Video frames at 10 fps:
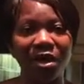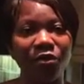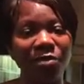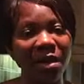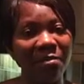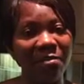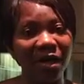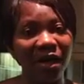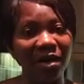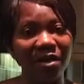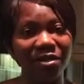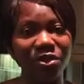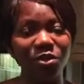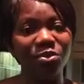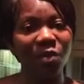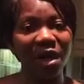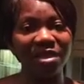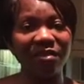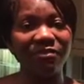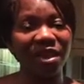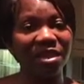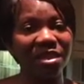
Remember, those wax and